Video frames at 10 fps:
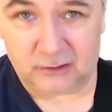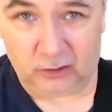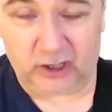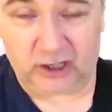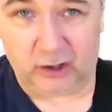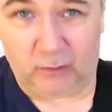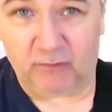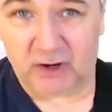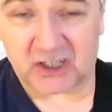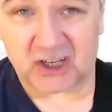So you can
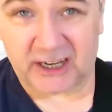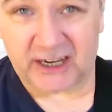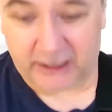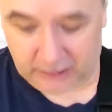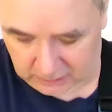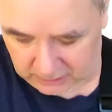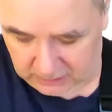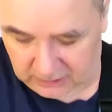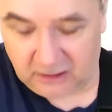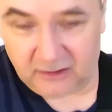obviously hear
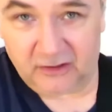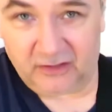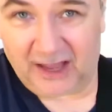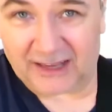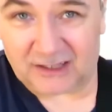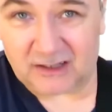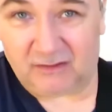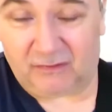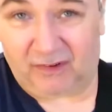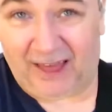that that's
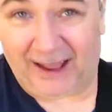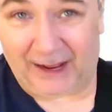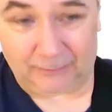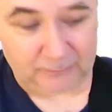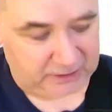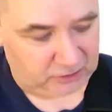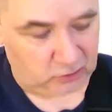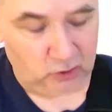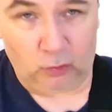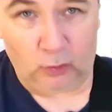flat, it's
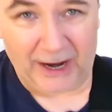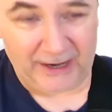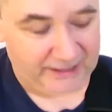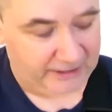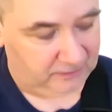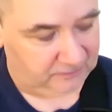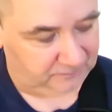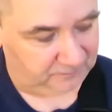nowhere near.